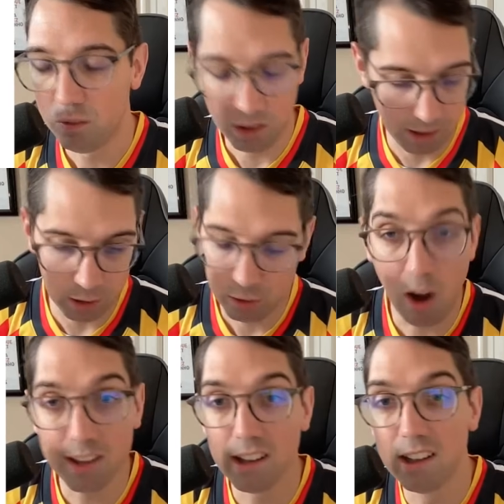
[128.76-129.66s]
cut out
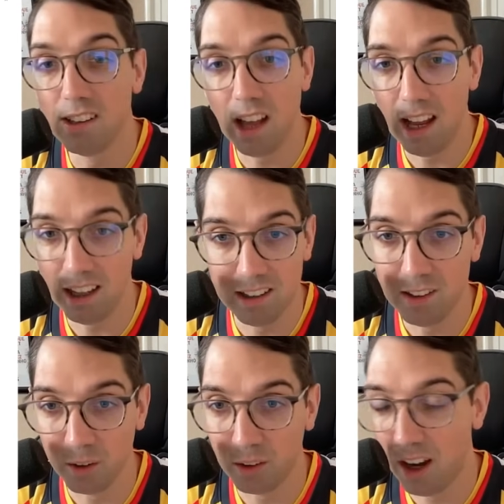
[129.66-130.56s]
crosses and
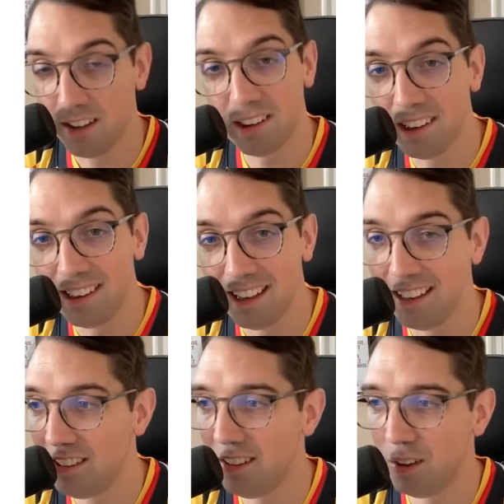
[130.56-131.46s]
you're constantly
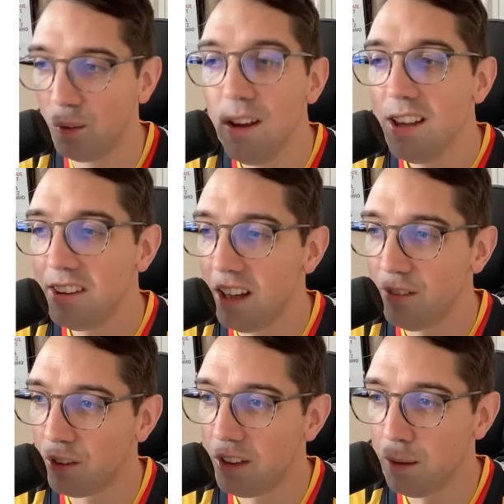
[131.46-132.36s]
needed to save
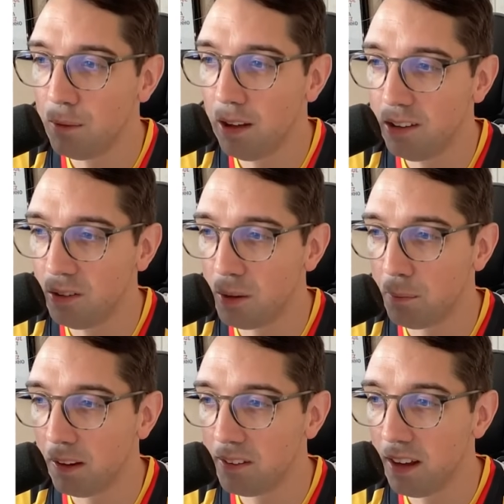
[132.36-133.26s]
your team and do some
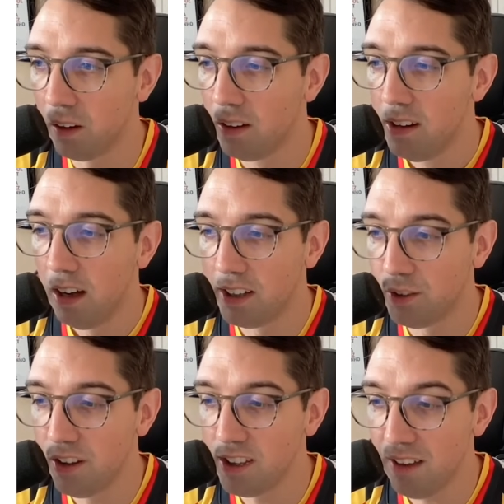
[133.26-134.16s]
things there.
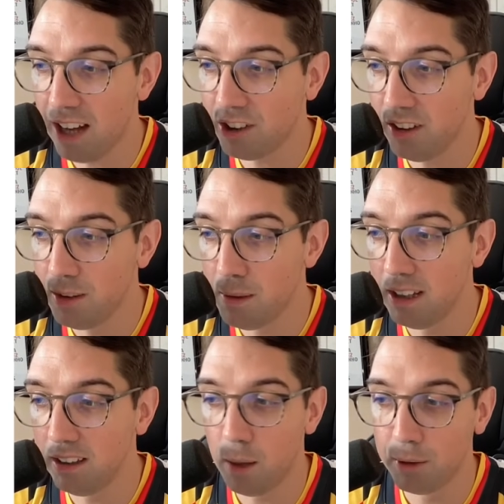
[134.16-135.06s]
Defensive actions,
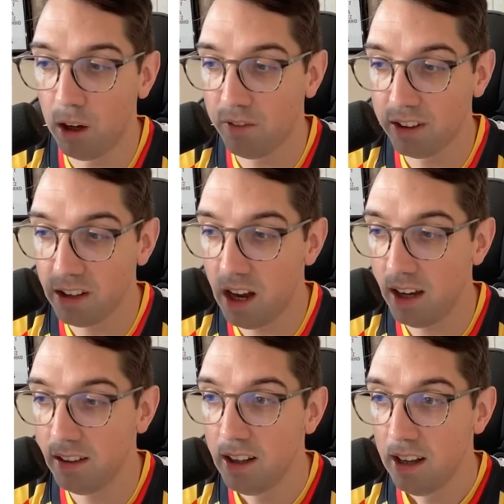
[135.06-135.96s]
meaning coming off his
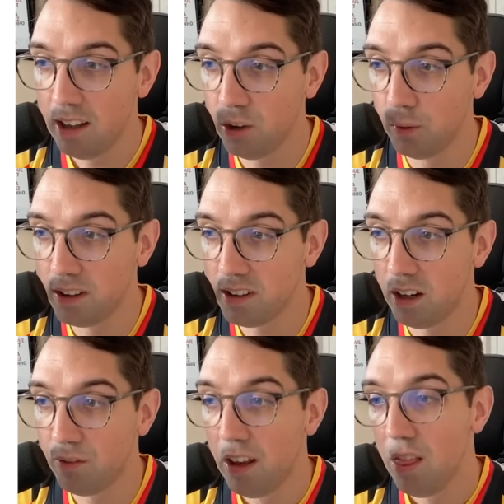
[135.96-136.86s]
line and doing
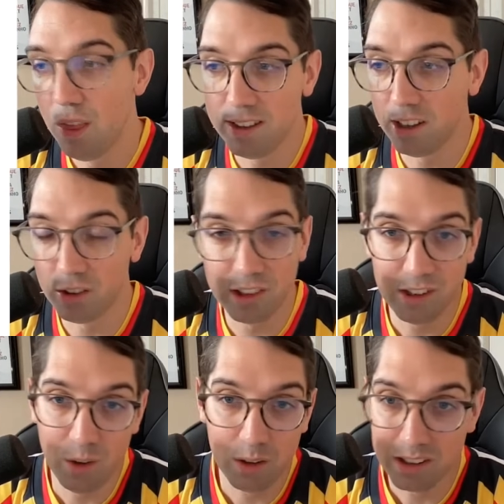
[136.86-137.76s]
stuff. This is interesting
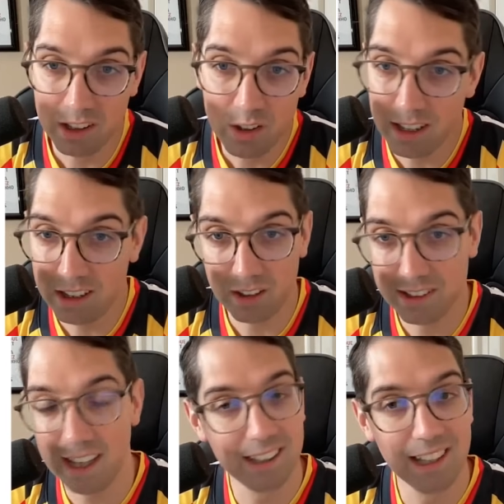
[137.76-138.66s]
too, because you see Ter
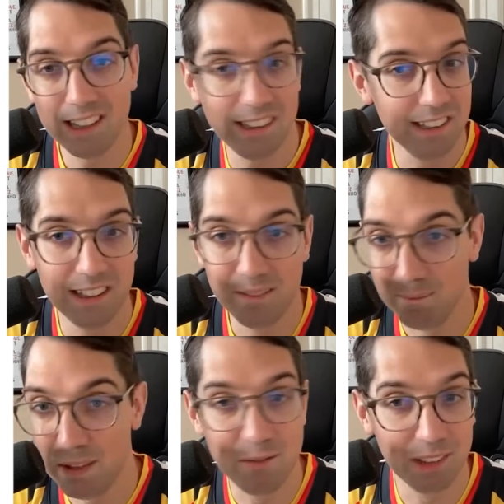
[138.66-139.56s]
Stegen last season
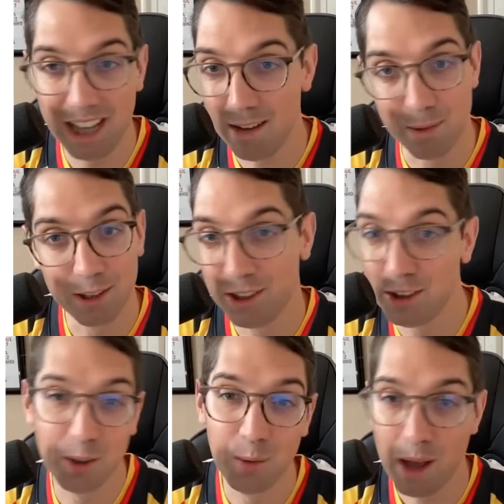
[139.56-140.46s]
didn't really have much to
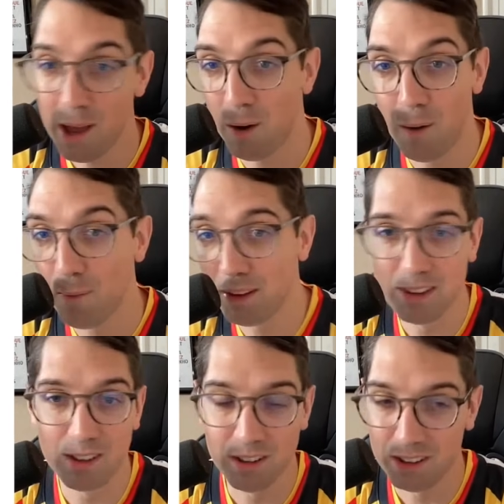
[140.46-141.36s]
do at all. This
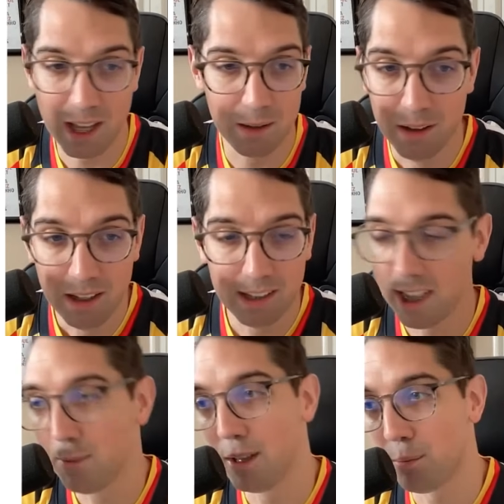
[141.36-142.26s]
is just, again, a
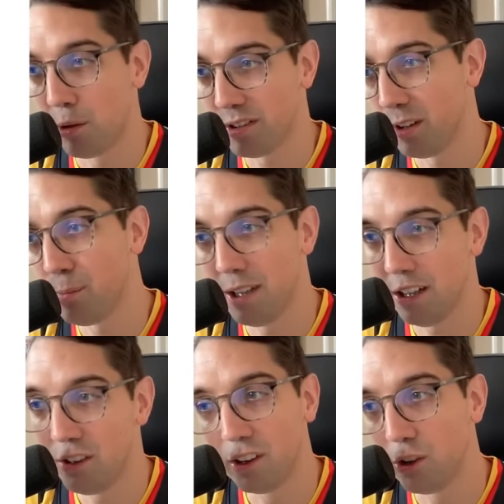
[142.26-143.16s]
testament to Barcelona's
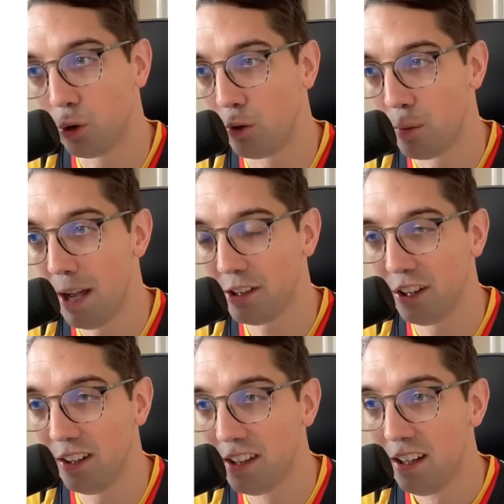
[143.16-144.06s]
possession and control over
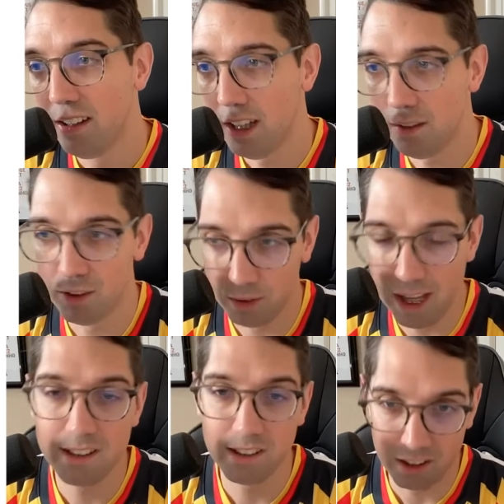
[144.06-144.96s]
matches, even though,
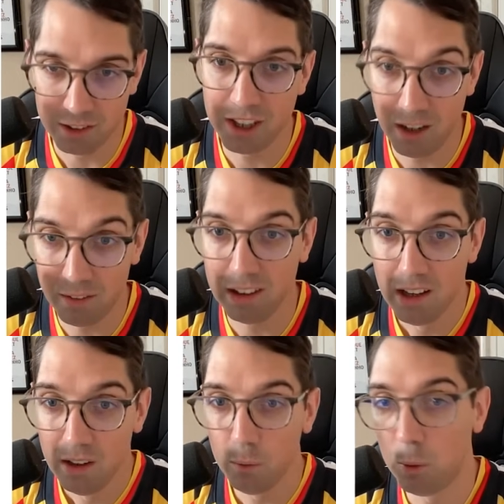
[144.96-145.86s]
yes, under Xavi,
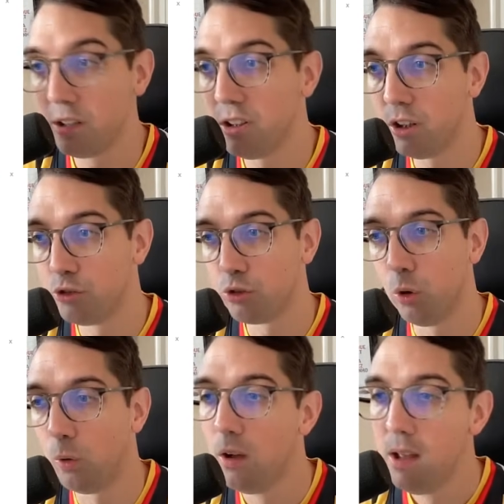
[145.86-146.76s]
requested
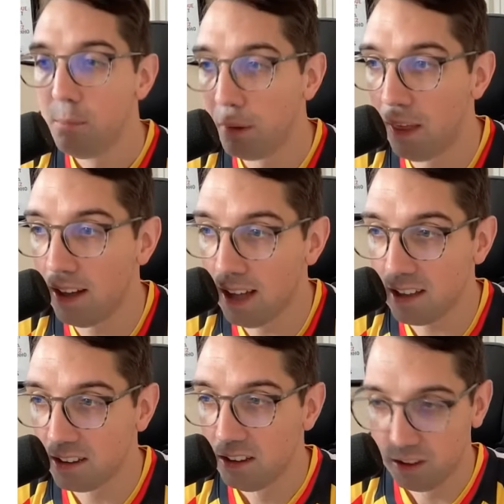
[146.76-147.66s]
control. But then,
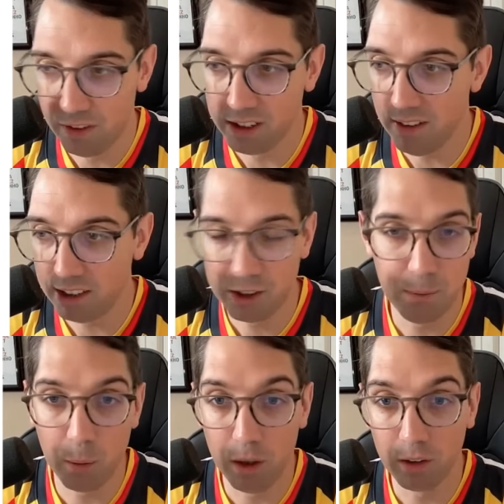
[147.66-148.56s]
yes, defensive actions
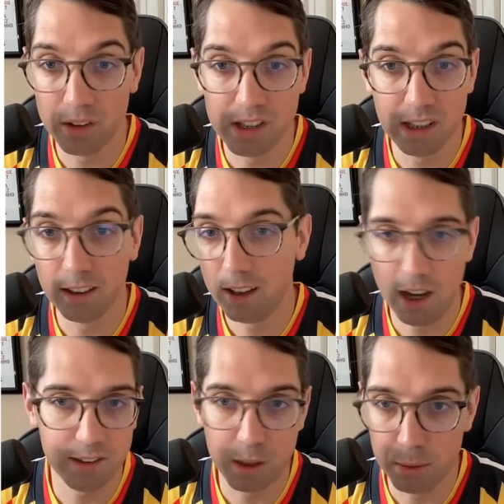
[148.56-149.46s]
by Juan Garcia,
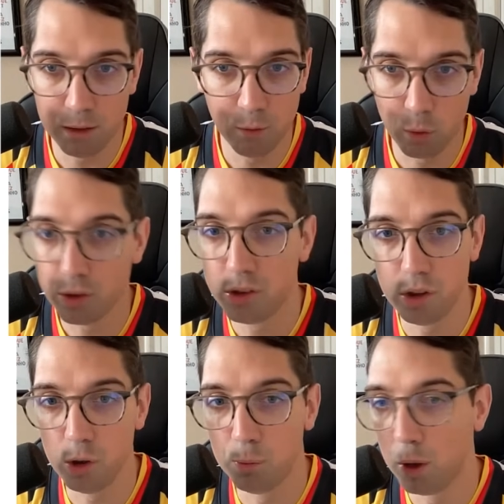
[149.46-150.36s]
constantly being forced
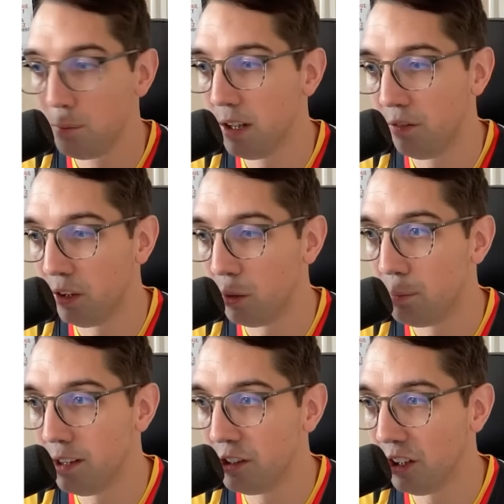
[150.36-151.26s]
to put himself in good
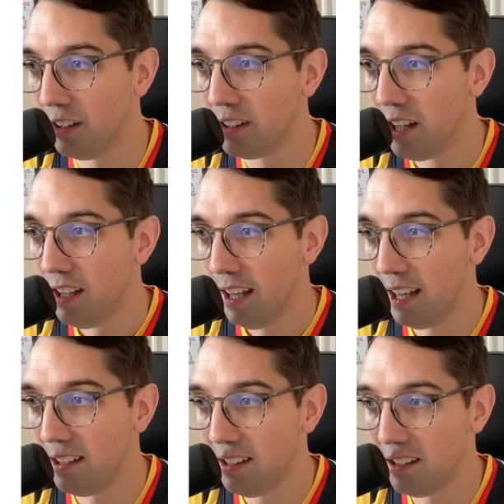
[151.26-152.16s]
positions,
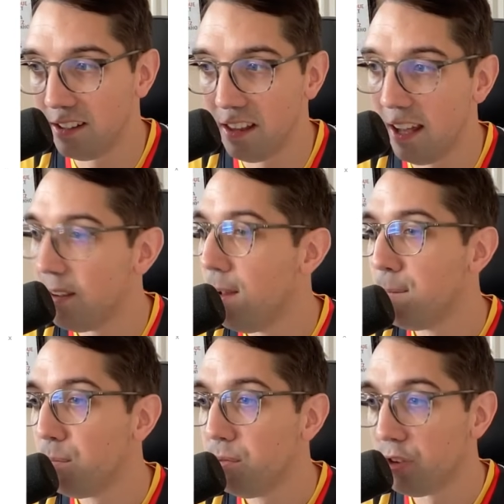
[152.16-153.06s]
and he does that.
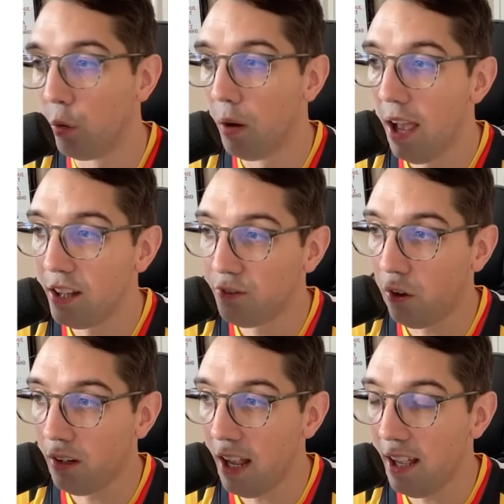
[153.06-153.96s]
So as
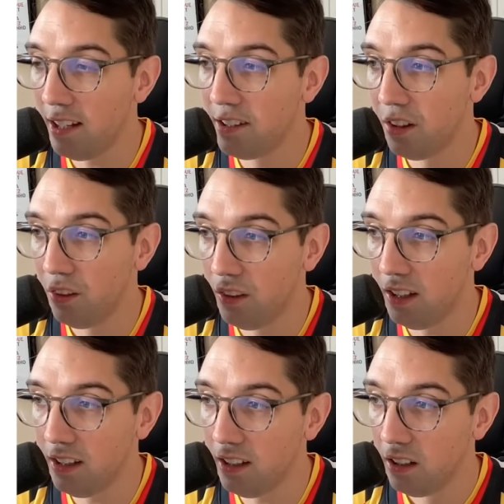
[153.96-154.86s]
far as
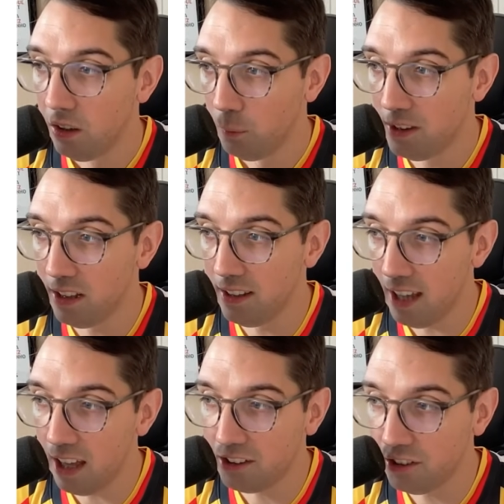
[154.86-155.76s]
we see the
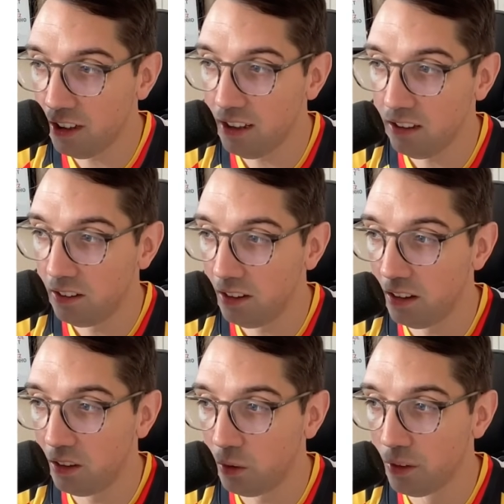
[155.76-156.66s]
XG,
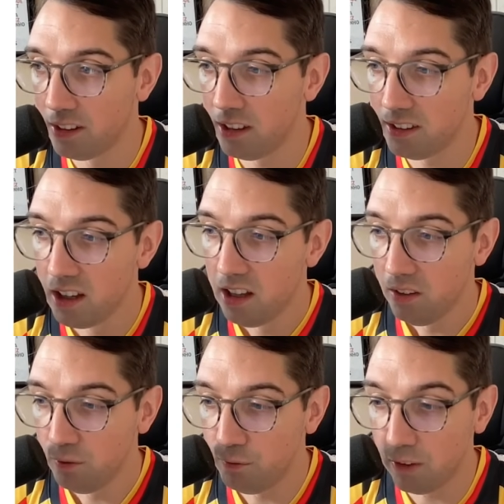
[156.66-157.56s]
the goals assists,
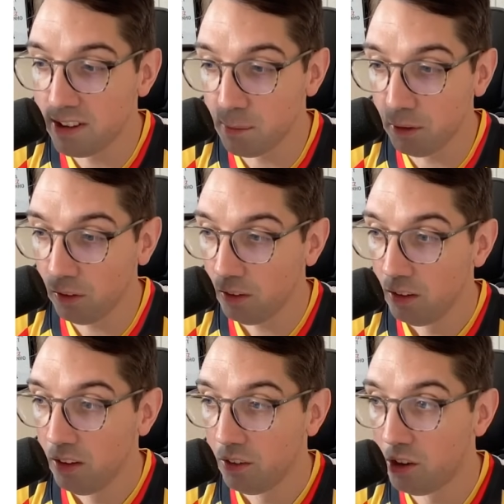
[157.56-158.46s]
very similar.
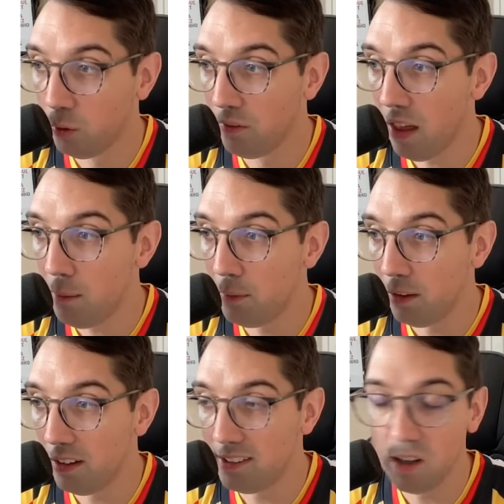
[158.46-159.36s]
The two of them,
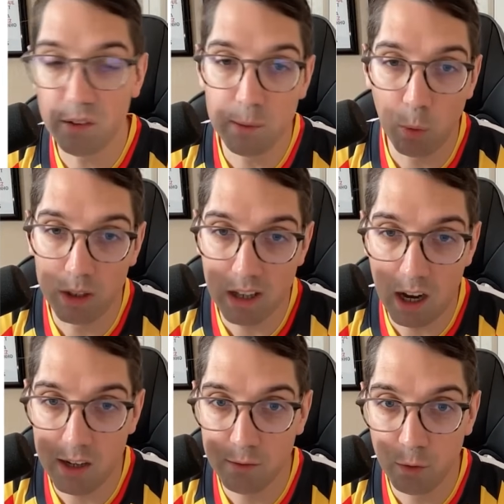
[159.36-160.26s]
a
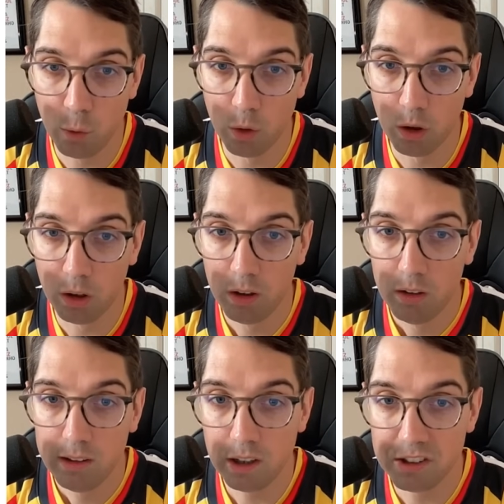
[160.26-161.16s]
70.9 for
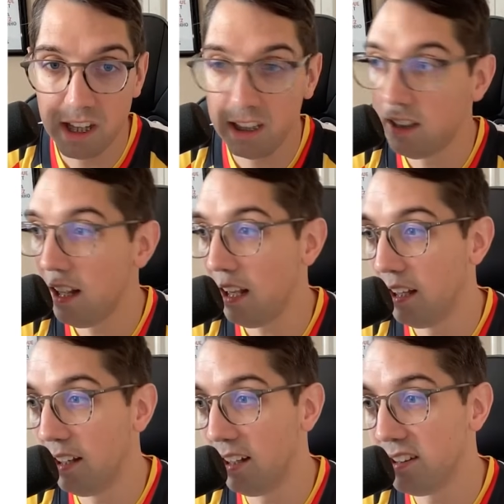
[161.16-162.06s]
Ter Stegen
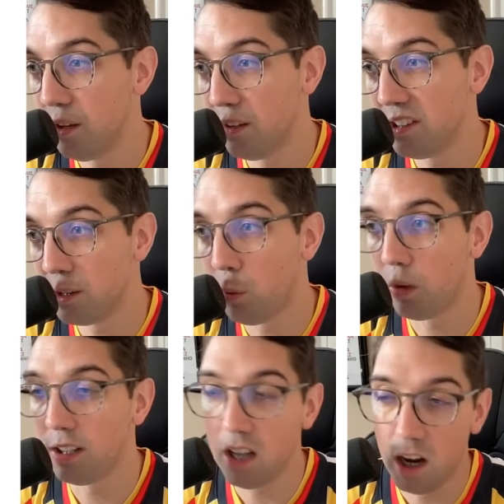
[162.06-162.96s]
and a
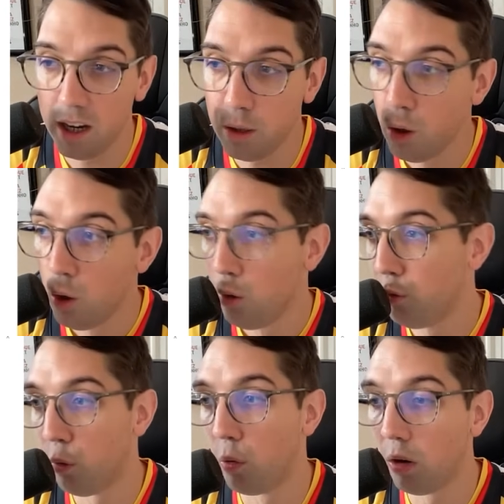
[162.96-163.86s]
76.9
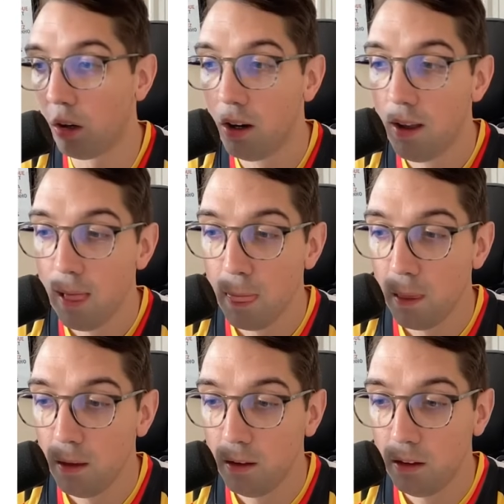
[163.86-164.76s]
for
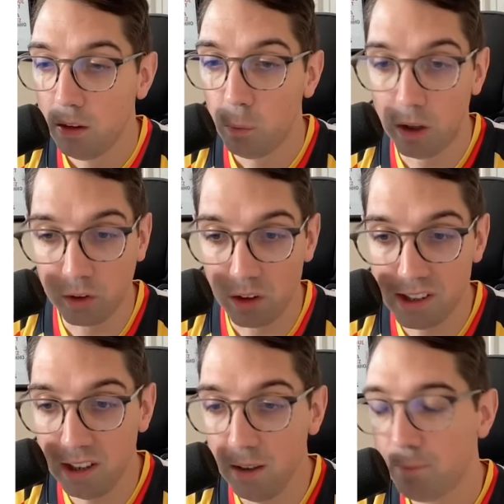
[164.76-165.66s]
Juan
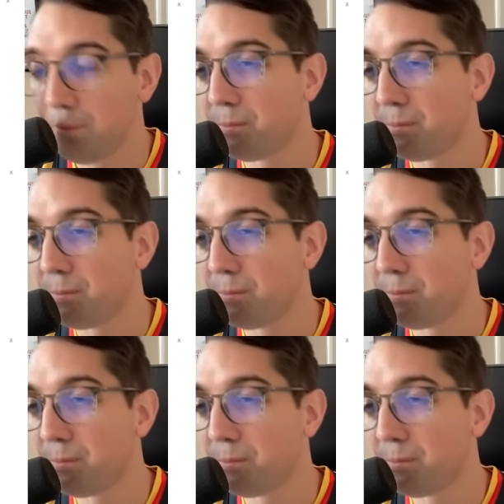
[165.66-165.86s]
Garcia.